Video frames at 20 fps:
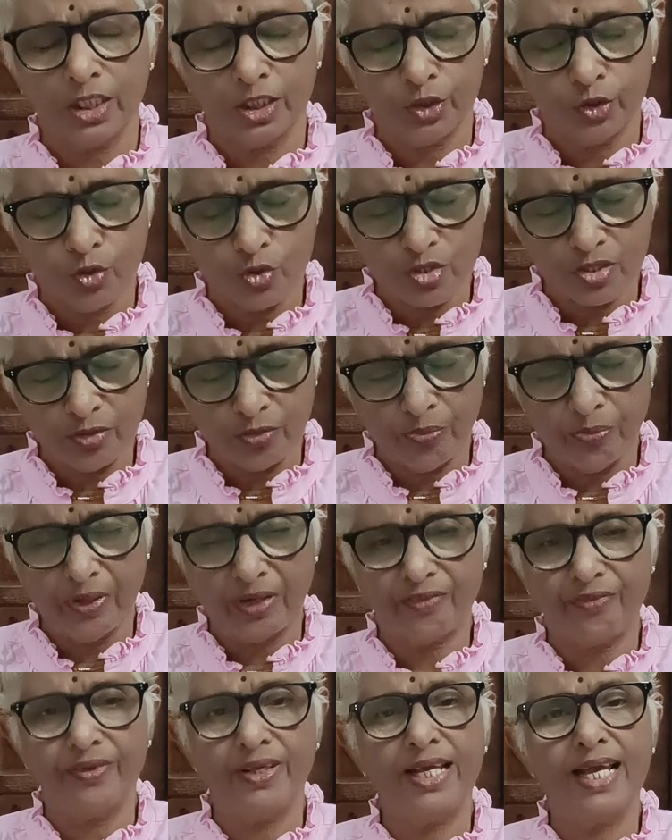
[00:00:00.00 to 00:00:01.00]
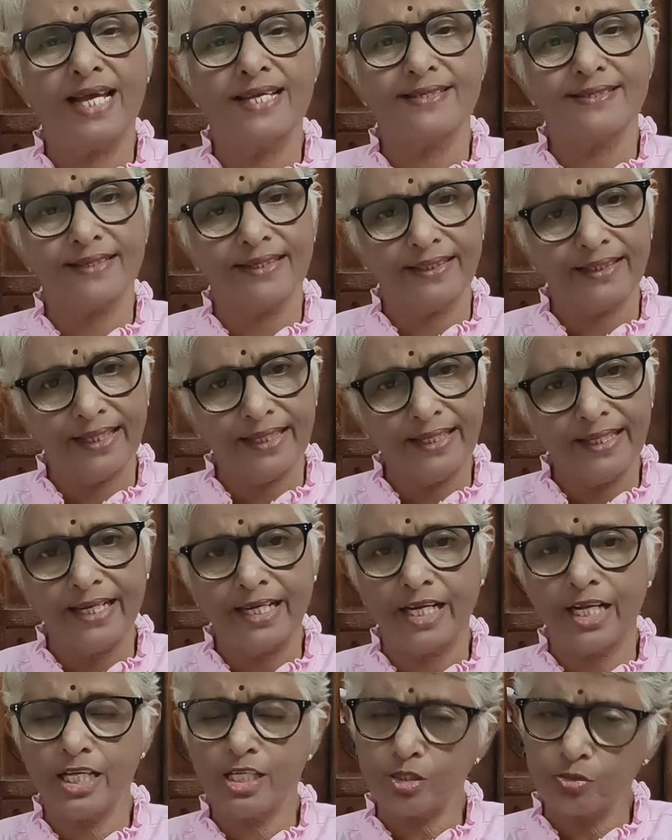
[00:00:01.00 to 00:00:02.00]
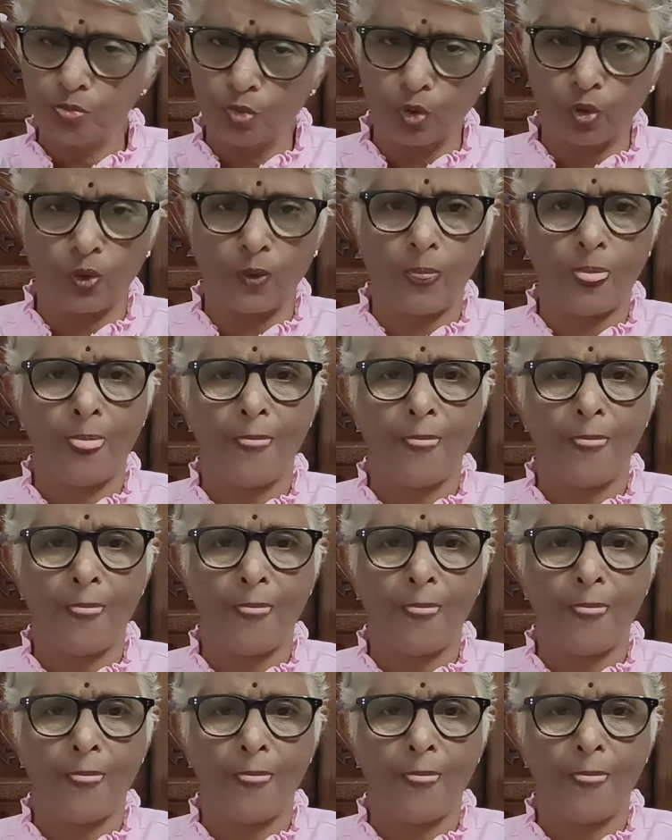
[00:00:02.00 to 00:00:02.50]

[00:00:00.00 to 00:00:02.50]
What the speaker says: Joseph Murphy has written in his book.